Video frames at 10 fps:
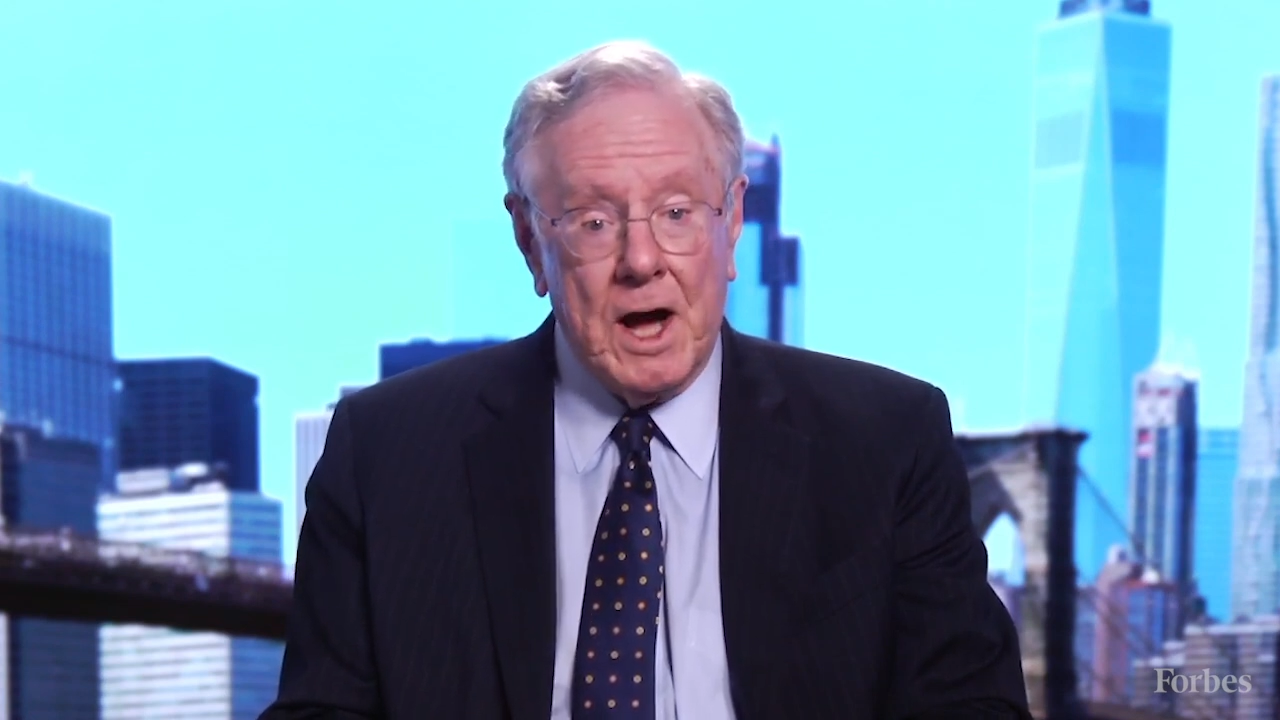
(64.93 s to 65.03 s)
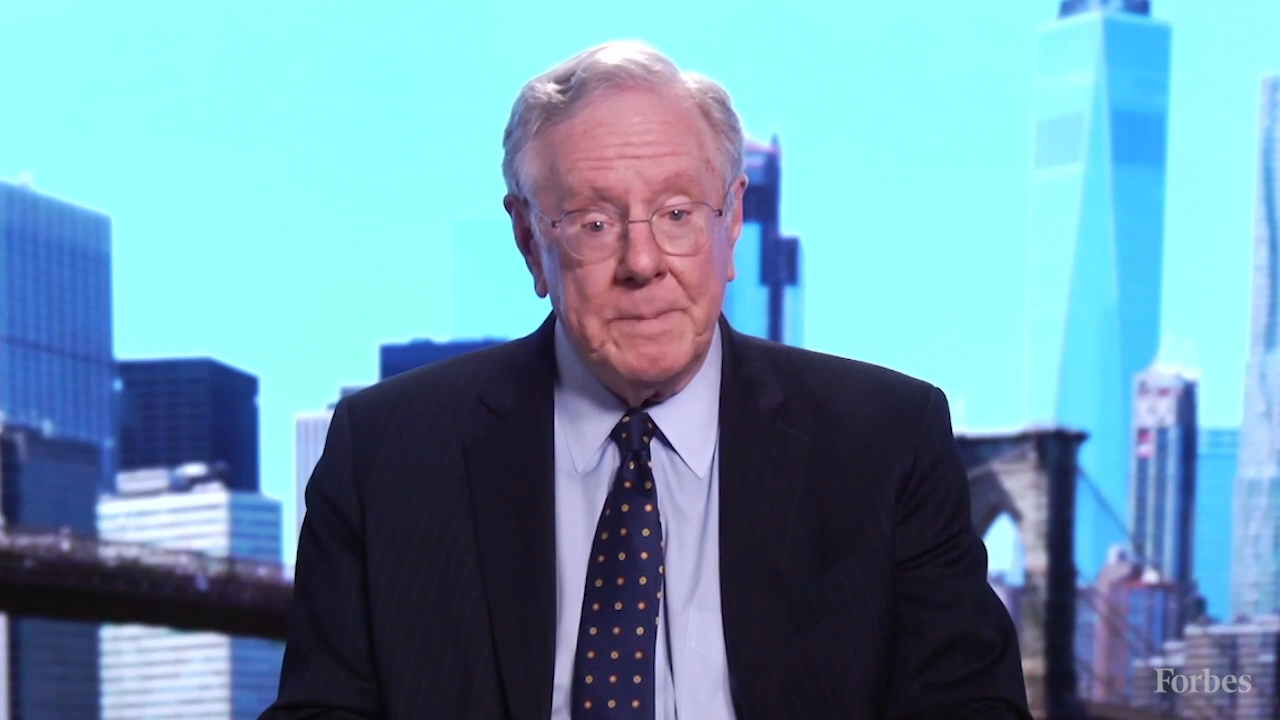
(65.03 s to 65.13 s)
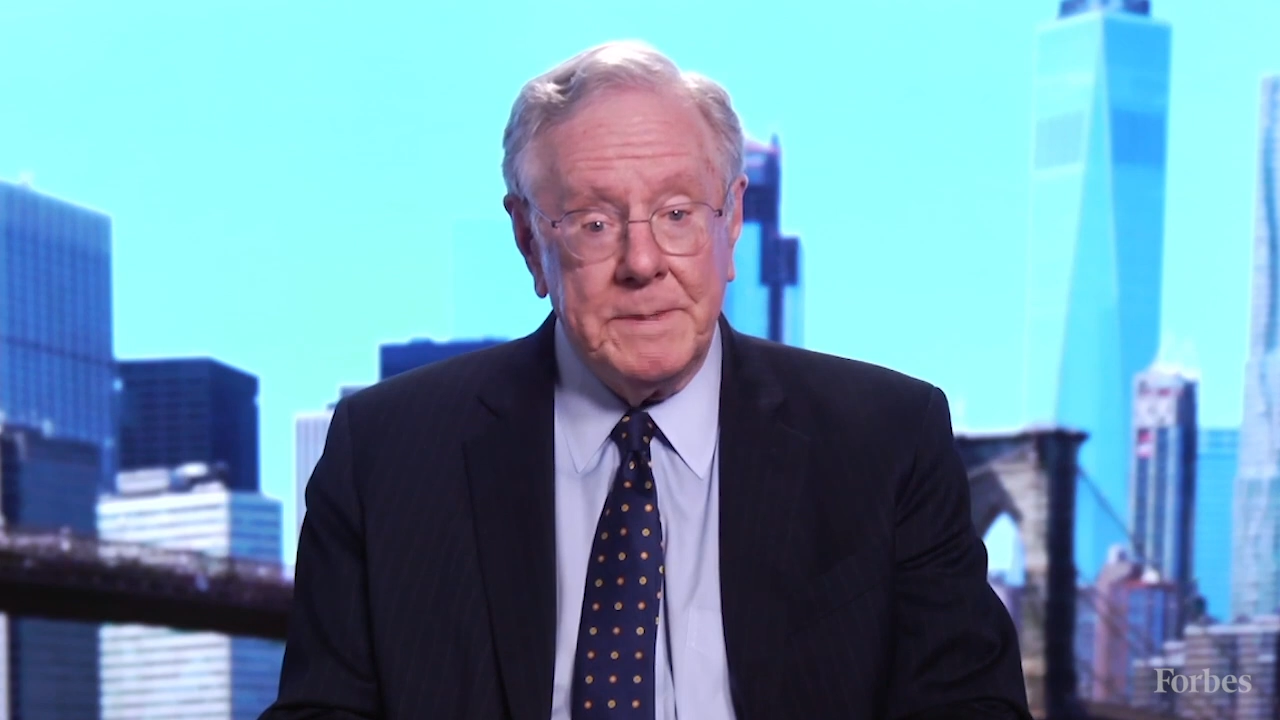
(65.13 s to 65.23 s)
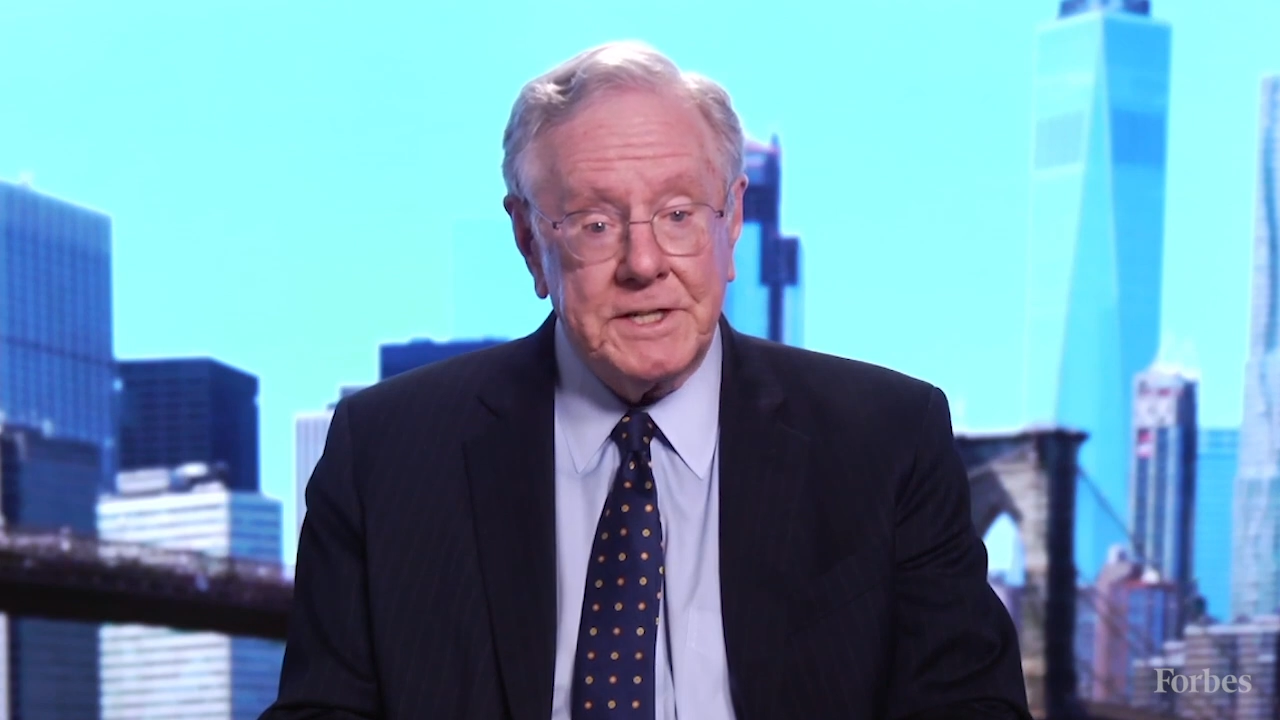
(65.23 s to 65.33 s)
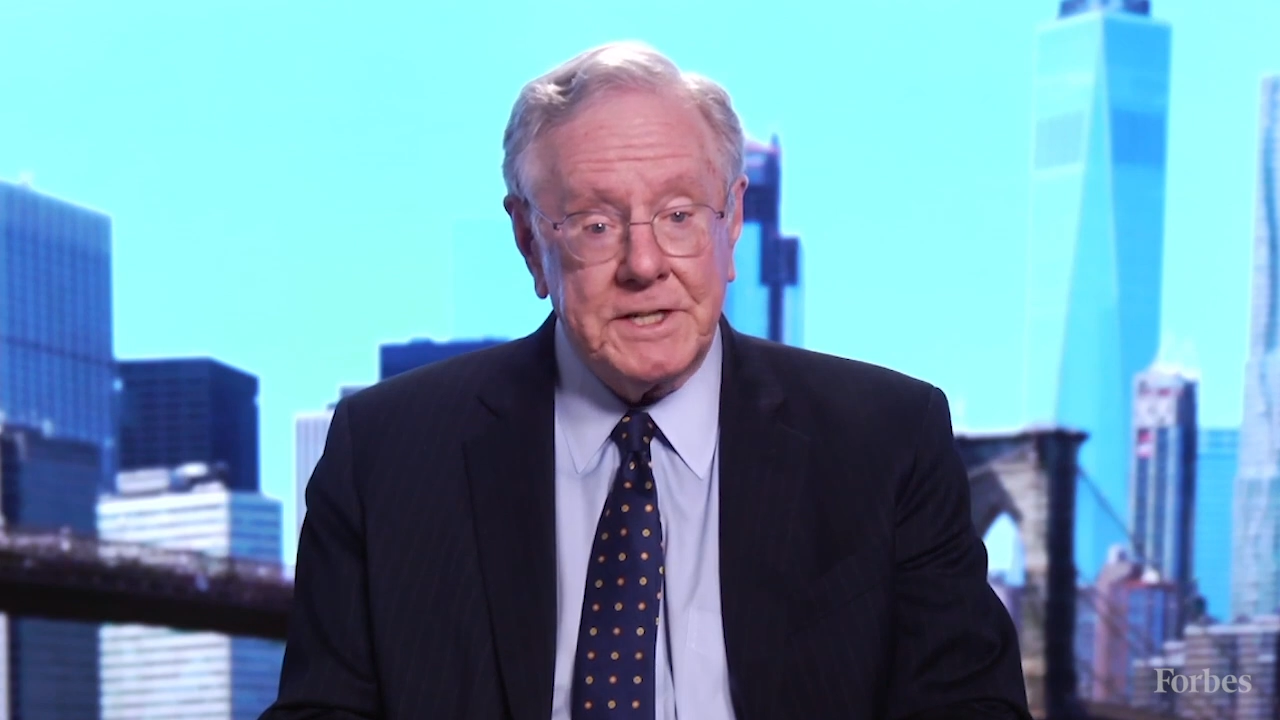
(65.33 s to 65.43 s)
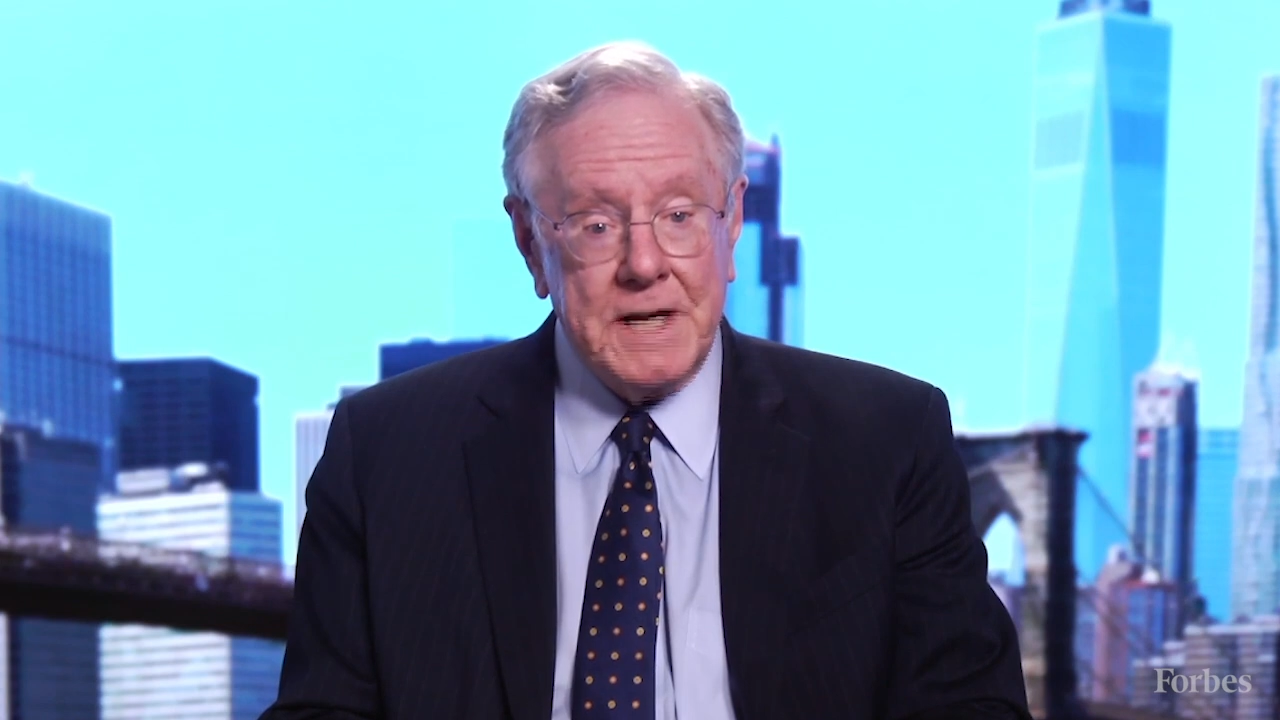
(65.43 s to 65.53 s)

communist